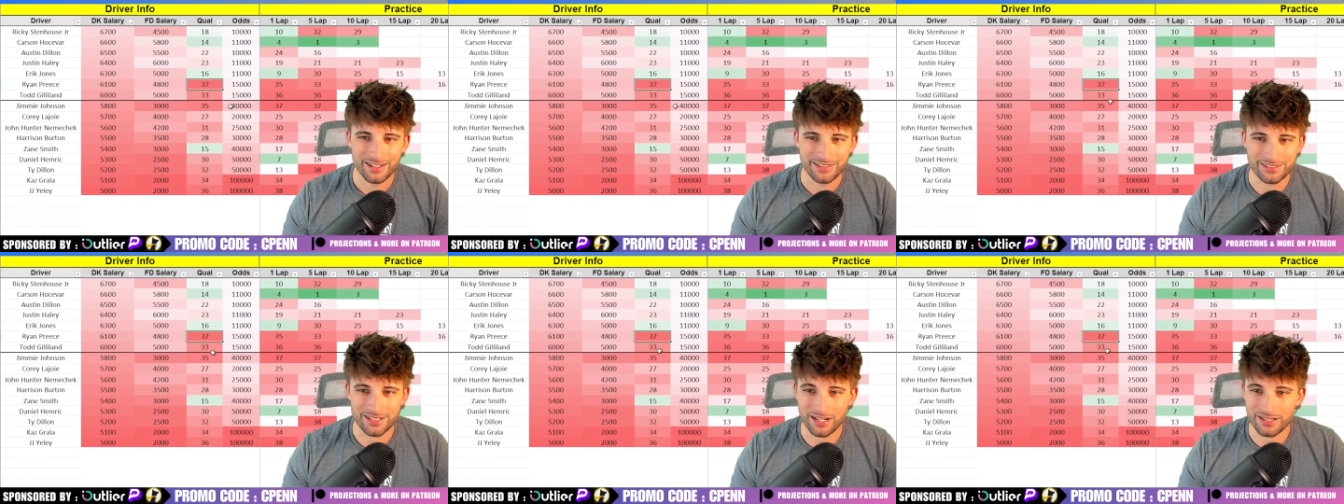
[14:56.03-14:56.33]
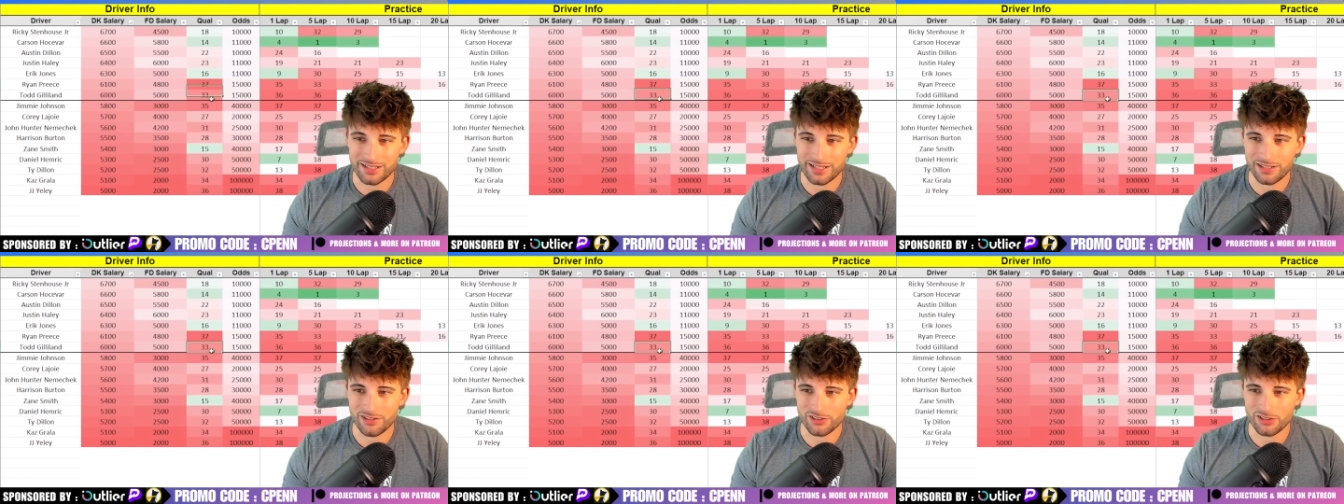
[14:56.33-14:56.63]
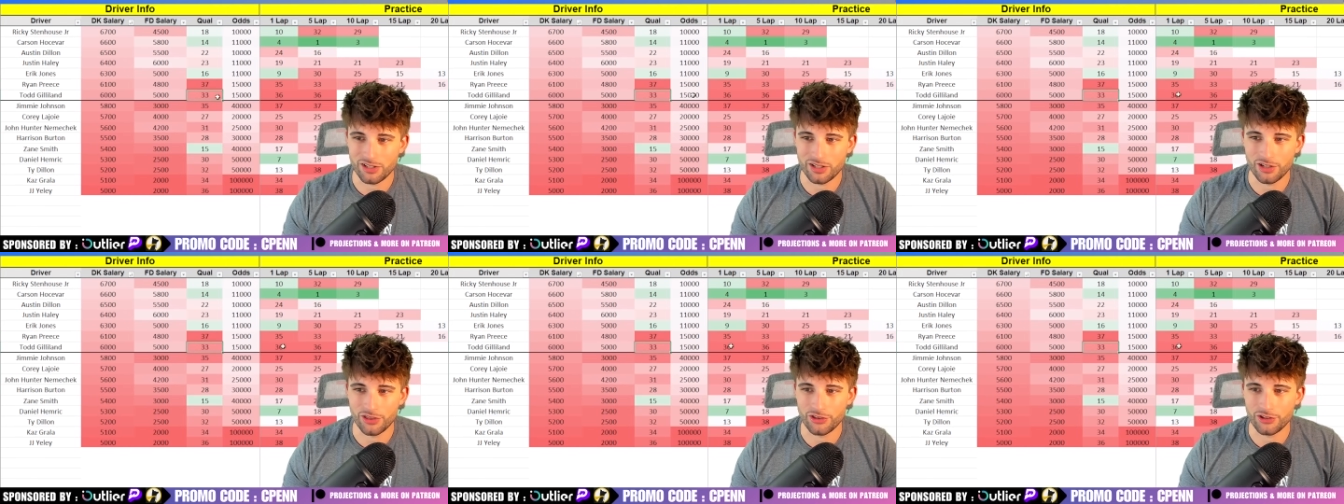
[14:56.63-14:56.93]
Todd Gillen
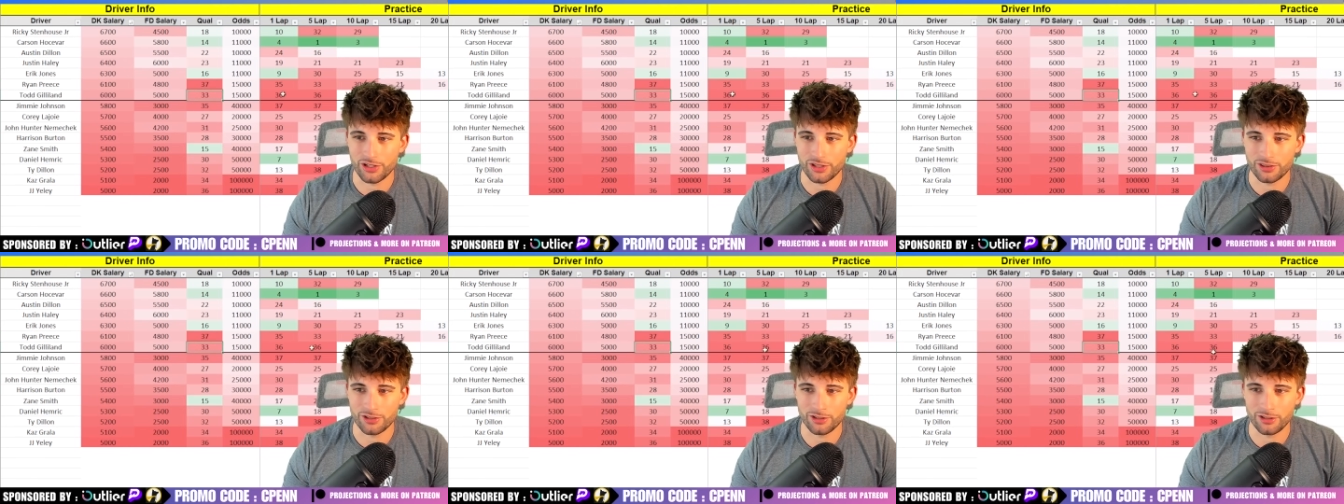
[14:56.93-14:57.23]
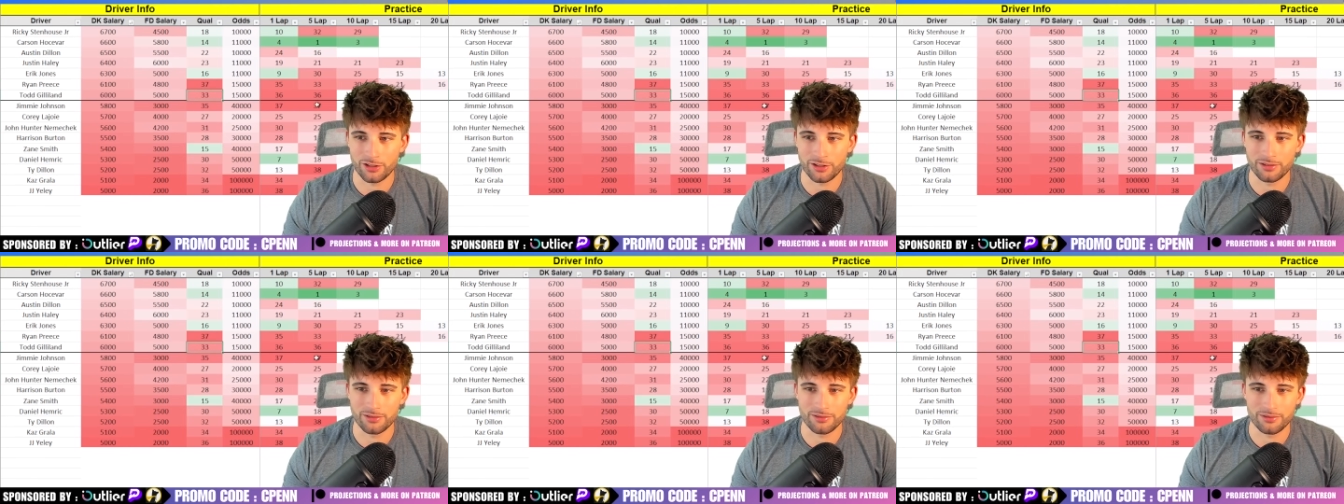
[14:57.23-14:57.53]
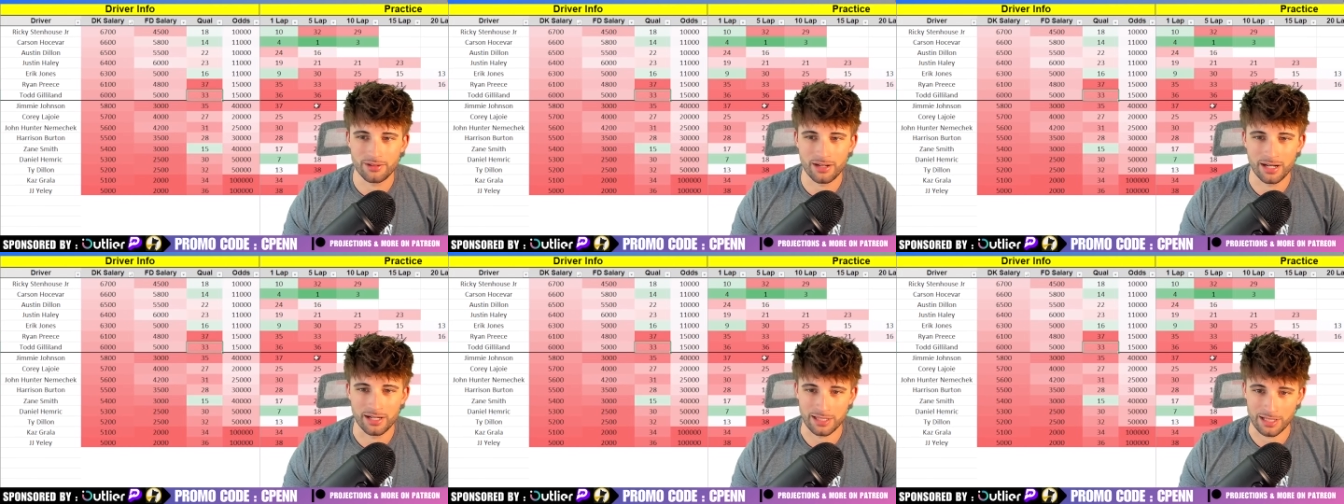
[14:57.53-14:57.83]
starting in 33rd.
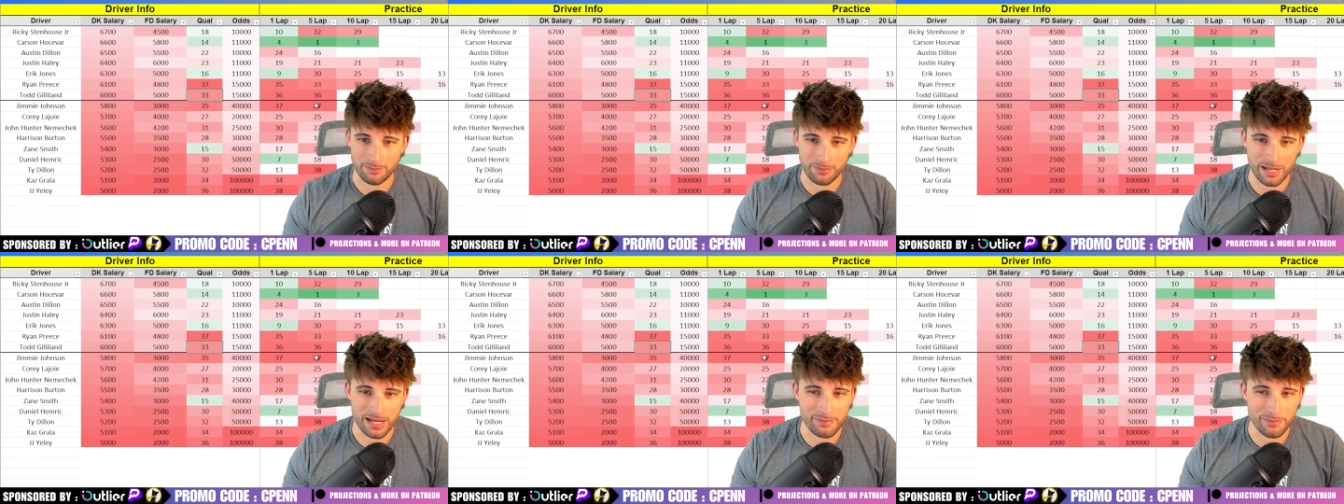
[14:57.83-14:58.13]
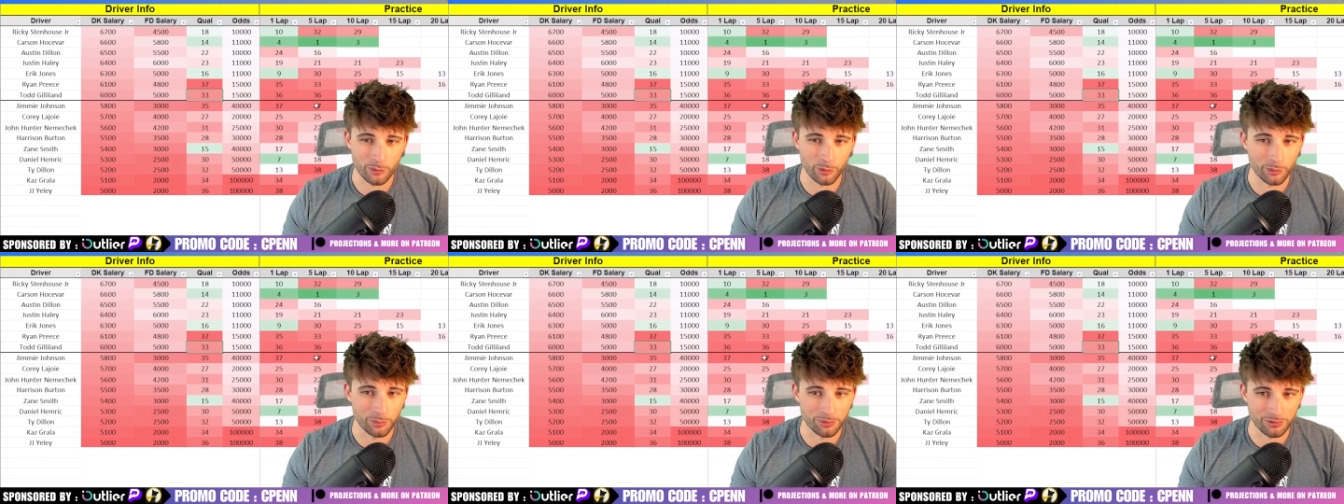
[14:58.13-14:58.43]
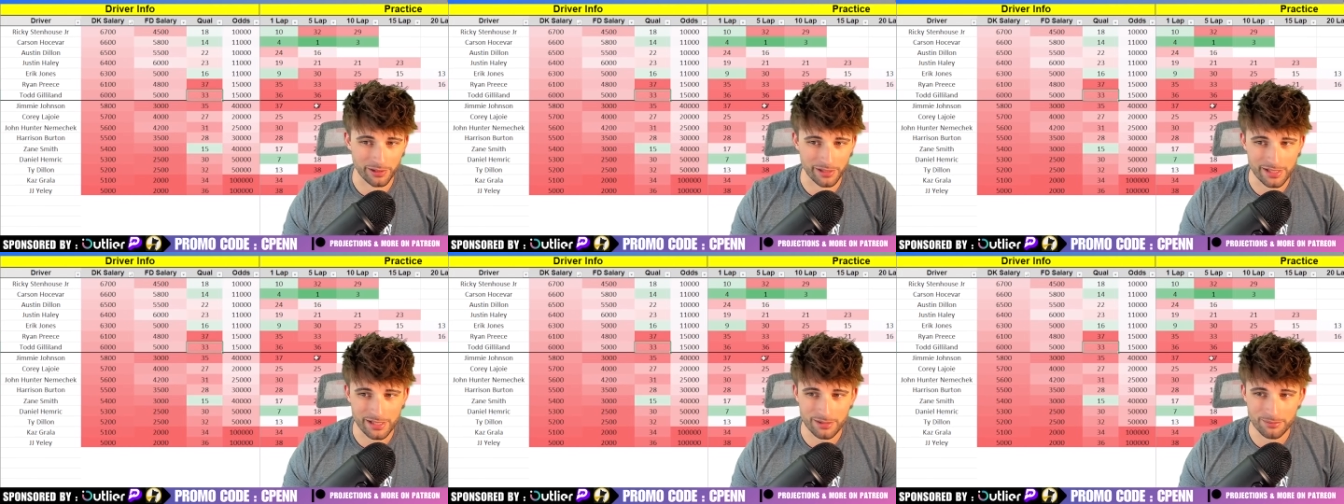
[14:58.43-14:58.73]
I think people will
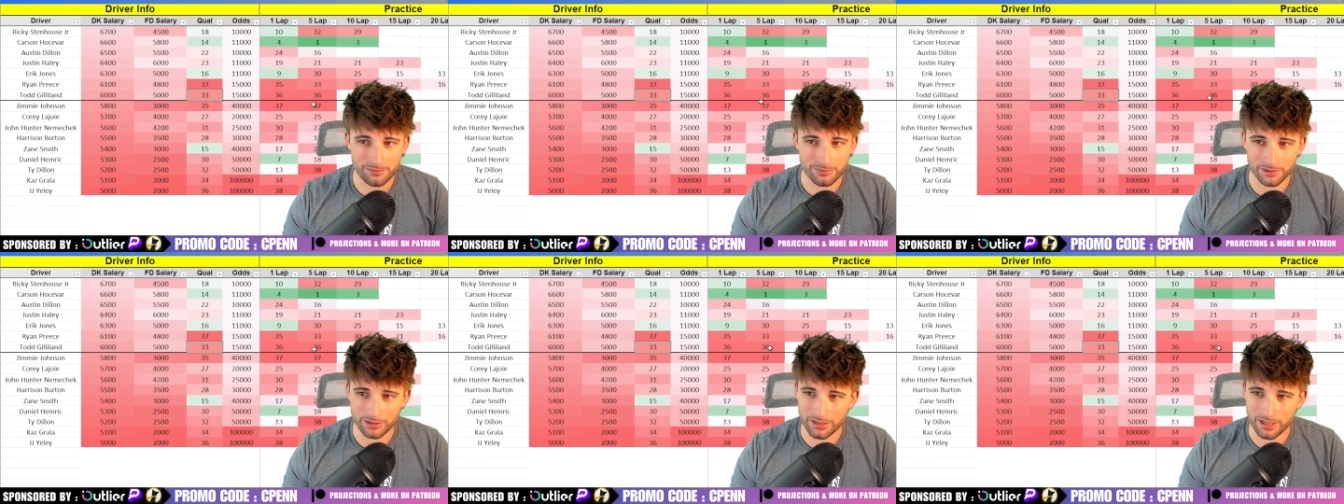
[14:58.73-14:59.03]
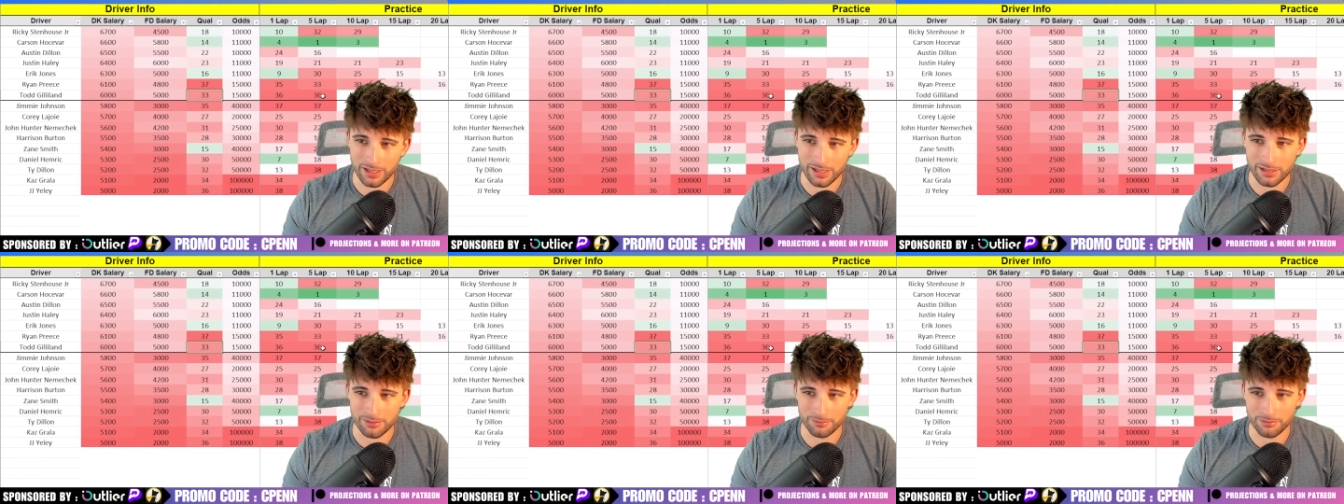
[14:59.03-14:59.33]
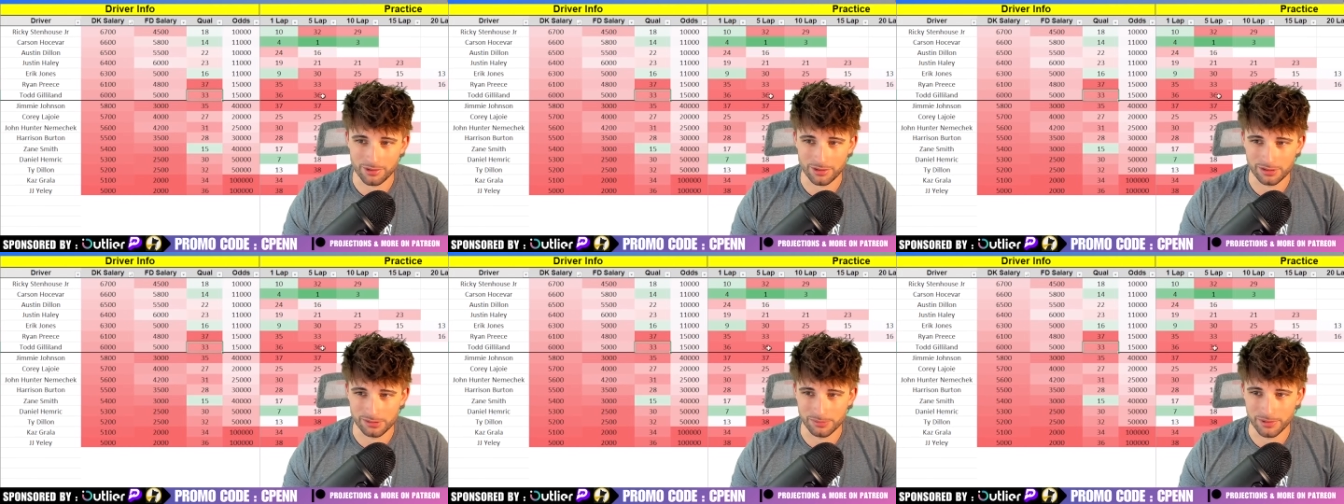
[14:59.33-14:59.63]
play him, but I am
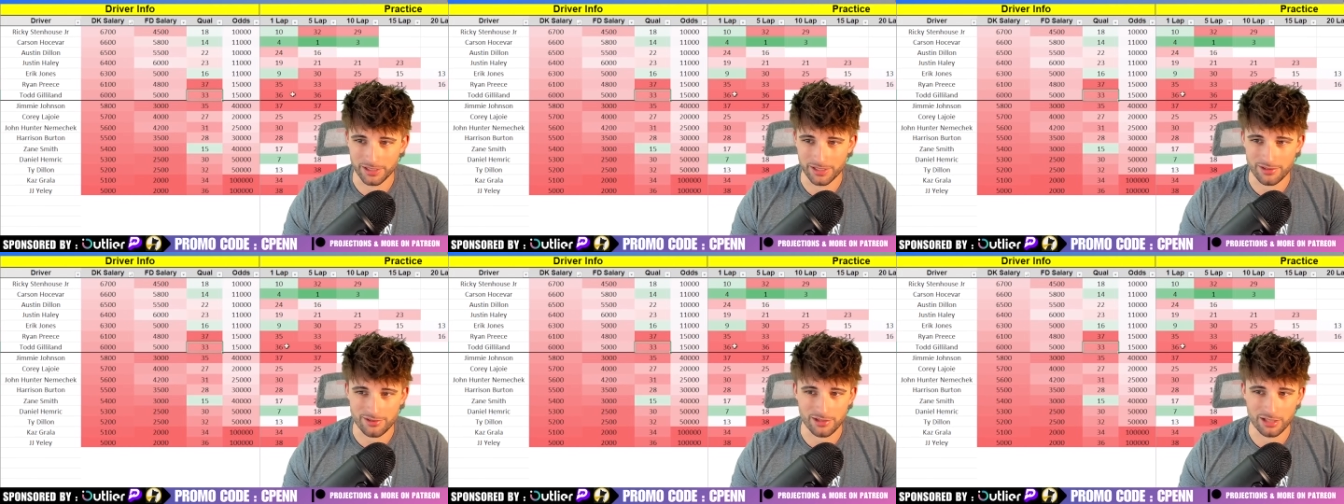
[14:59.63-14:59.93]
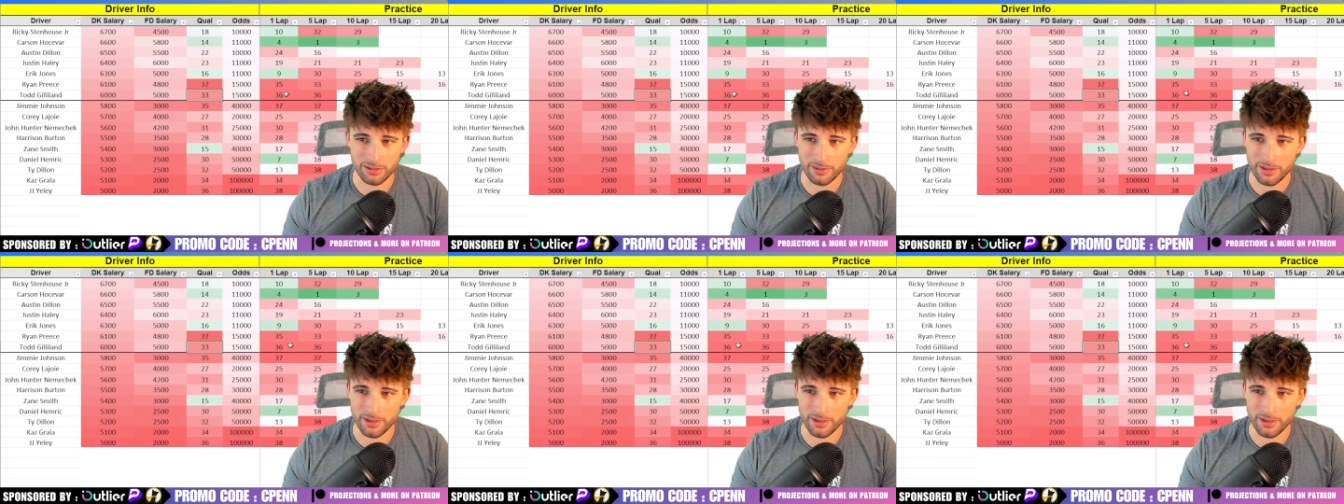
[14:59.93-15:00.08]
a little bit concerned